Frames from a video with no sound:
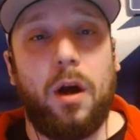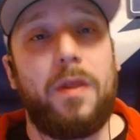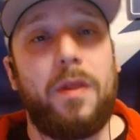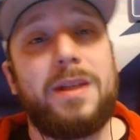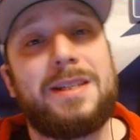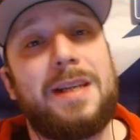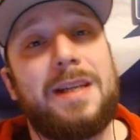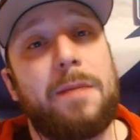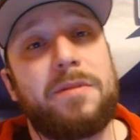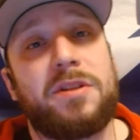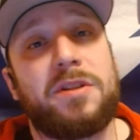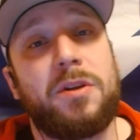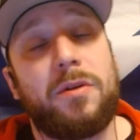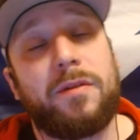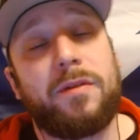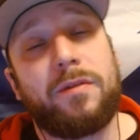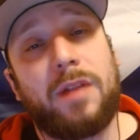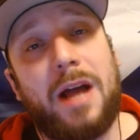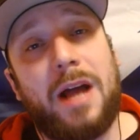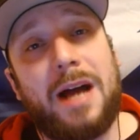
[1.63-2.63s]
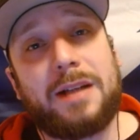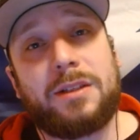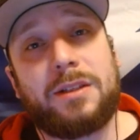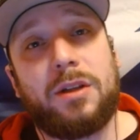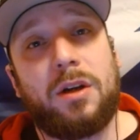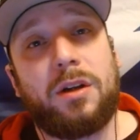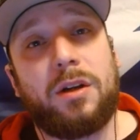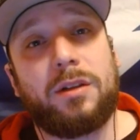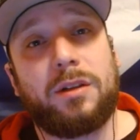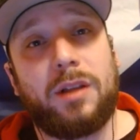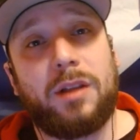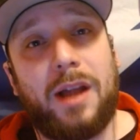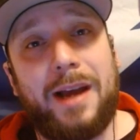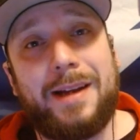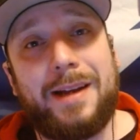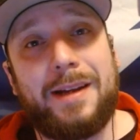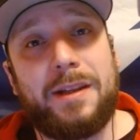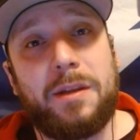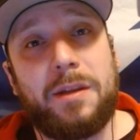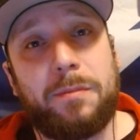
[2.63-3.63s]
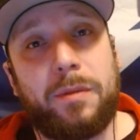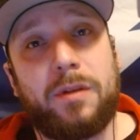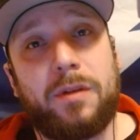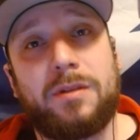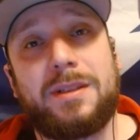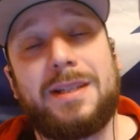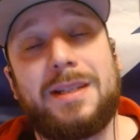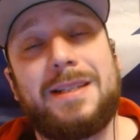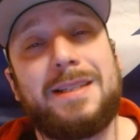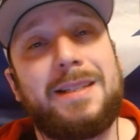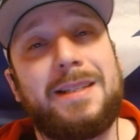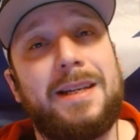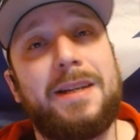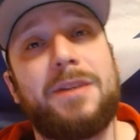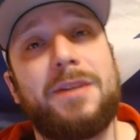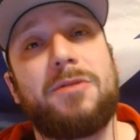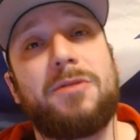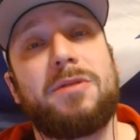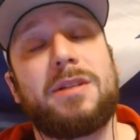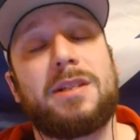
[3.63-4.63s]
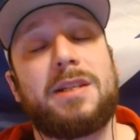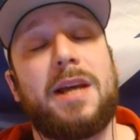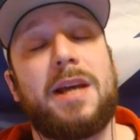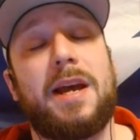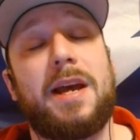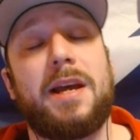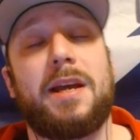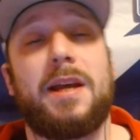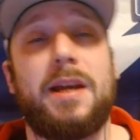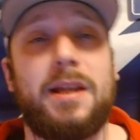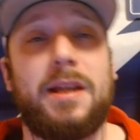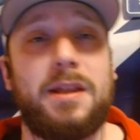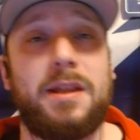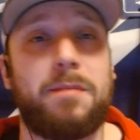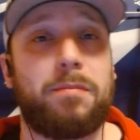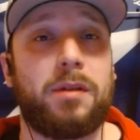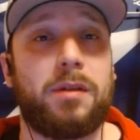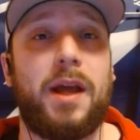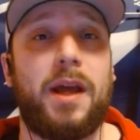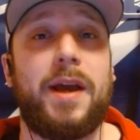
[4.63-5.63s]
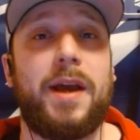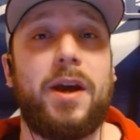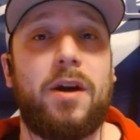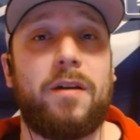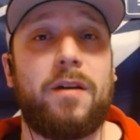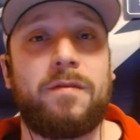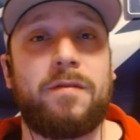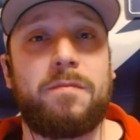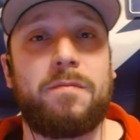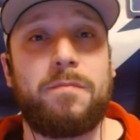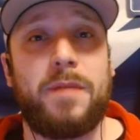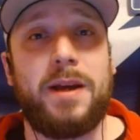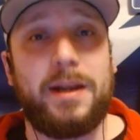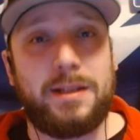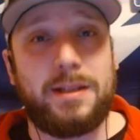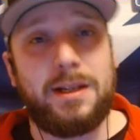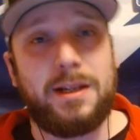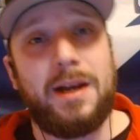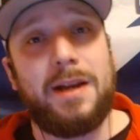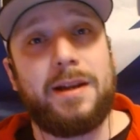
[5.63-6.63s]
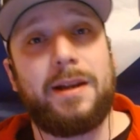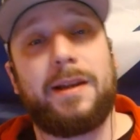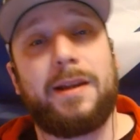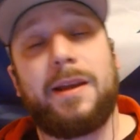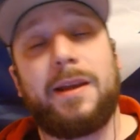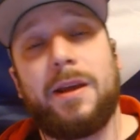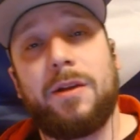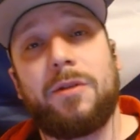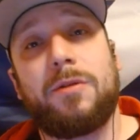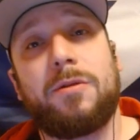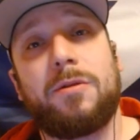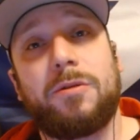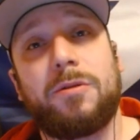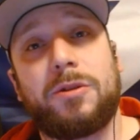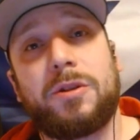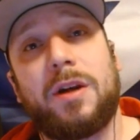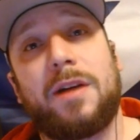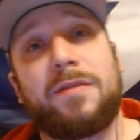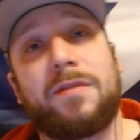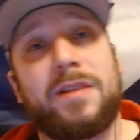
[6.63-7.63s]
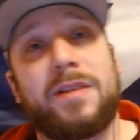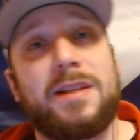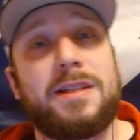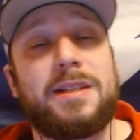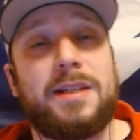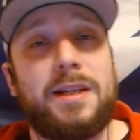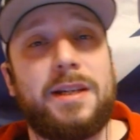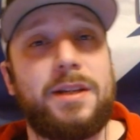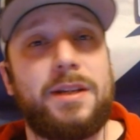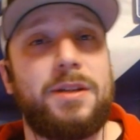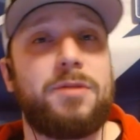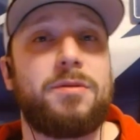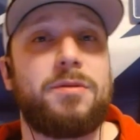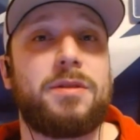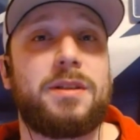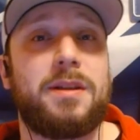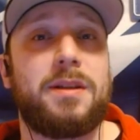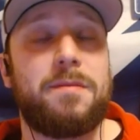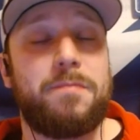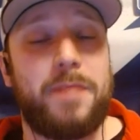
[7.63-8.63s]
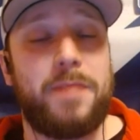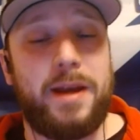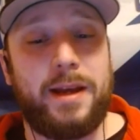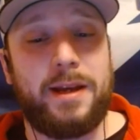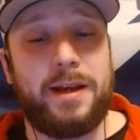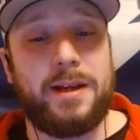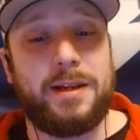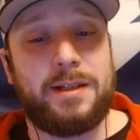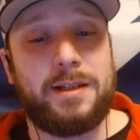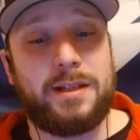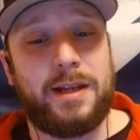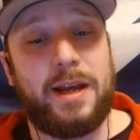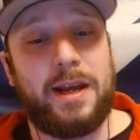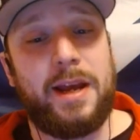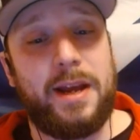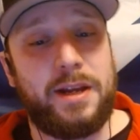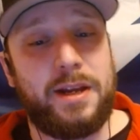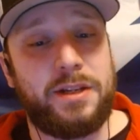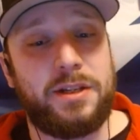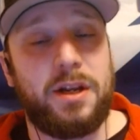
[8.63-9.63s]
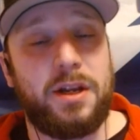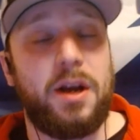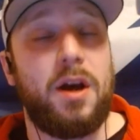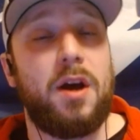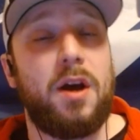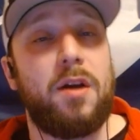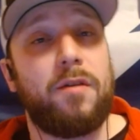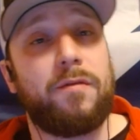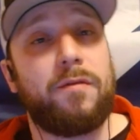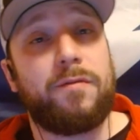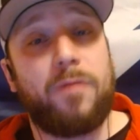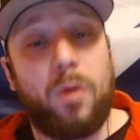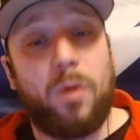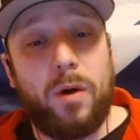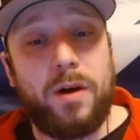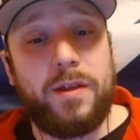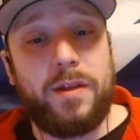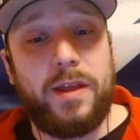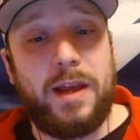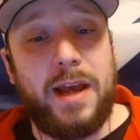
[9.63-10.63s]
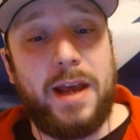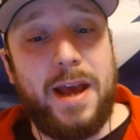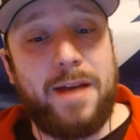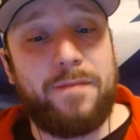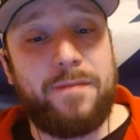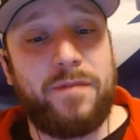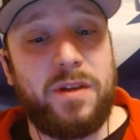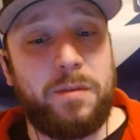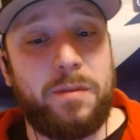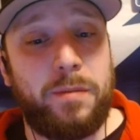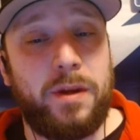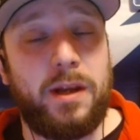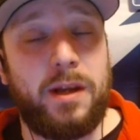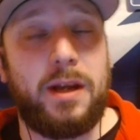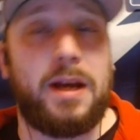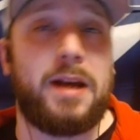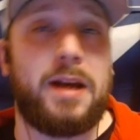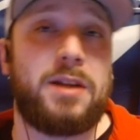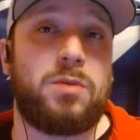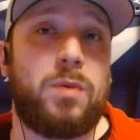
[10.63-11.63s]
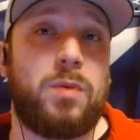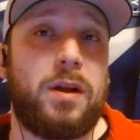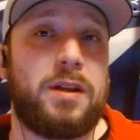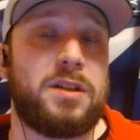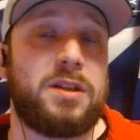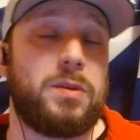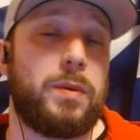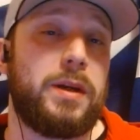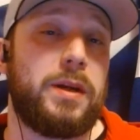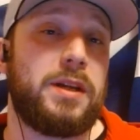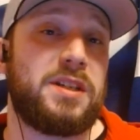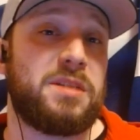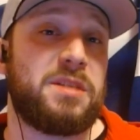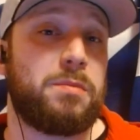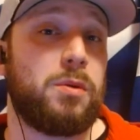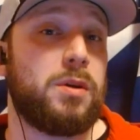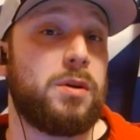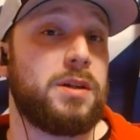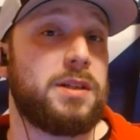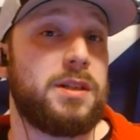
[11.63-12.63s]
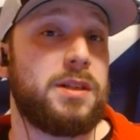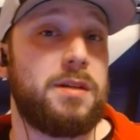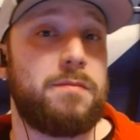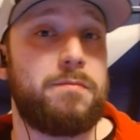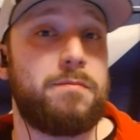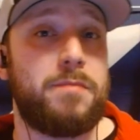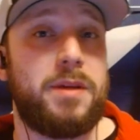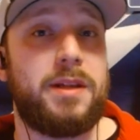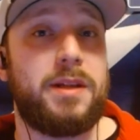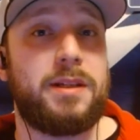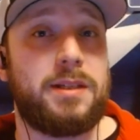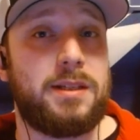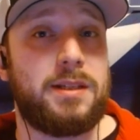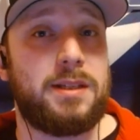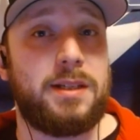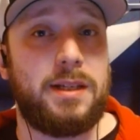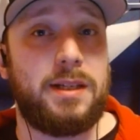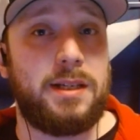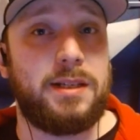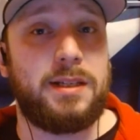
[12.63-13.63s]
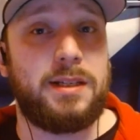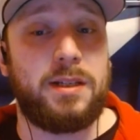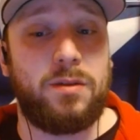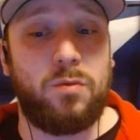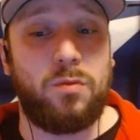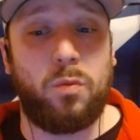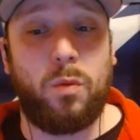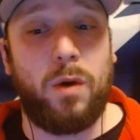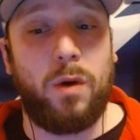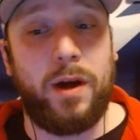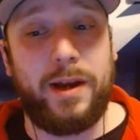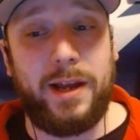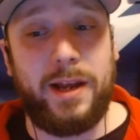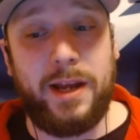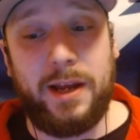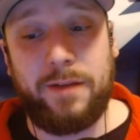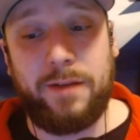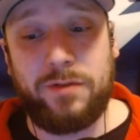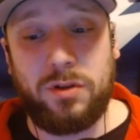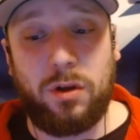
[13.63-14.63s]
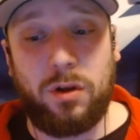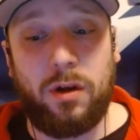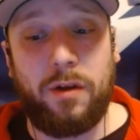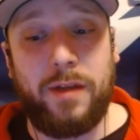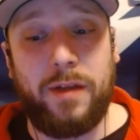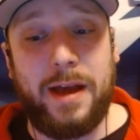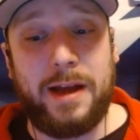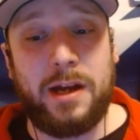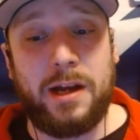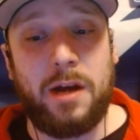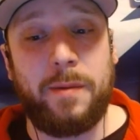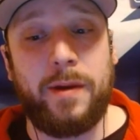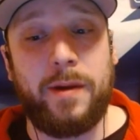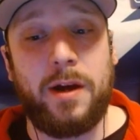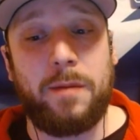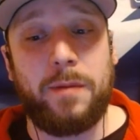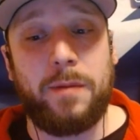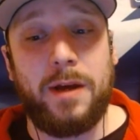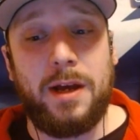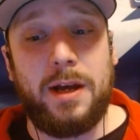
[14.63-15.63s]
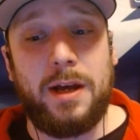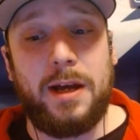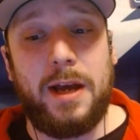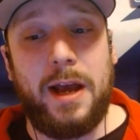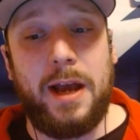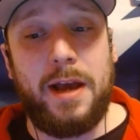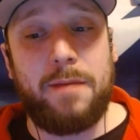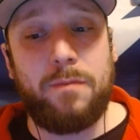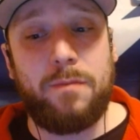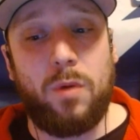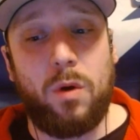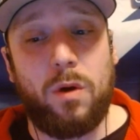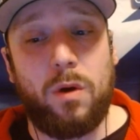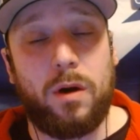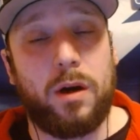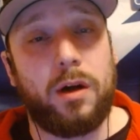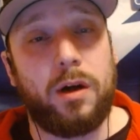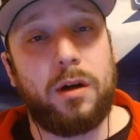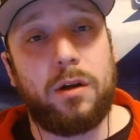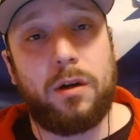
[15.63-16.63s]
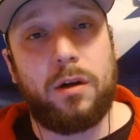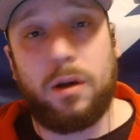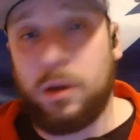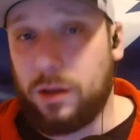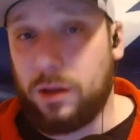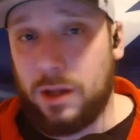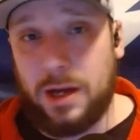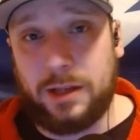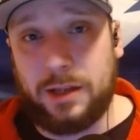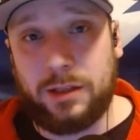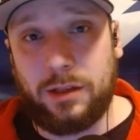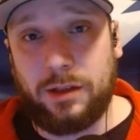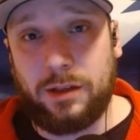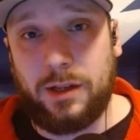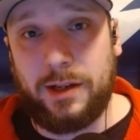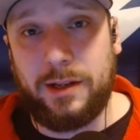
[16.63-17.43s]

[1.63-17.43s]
On this episode of Locked On Lightning, the Bolts continue to stay in the playoff mix. Nikita Kucherov continues to make his case for the MVP, as well as we explore some midseason what ifs, all that coming up and more on Locked On